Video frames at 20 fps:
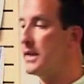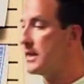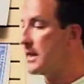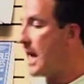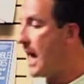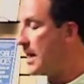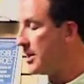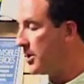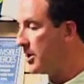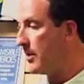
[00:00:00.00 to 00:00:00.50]
it's
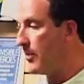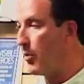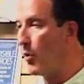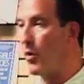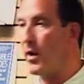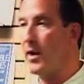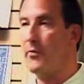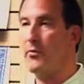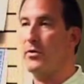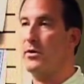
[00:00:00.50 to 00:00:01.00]
gotten to the
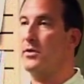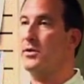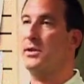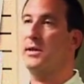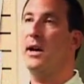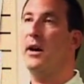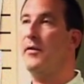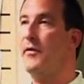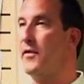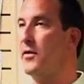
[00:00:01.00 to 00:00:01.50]
point where
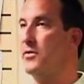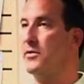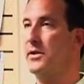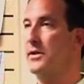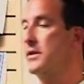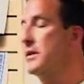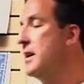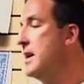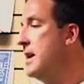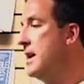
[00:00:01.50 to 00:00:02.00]
cell
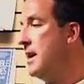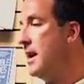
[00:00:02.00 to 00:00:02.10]
phones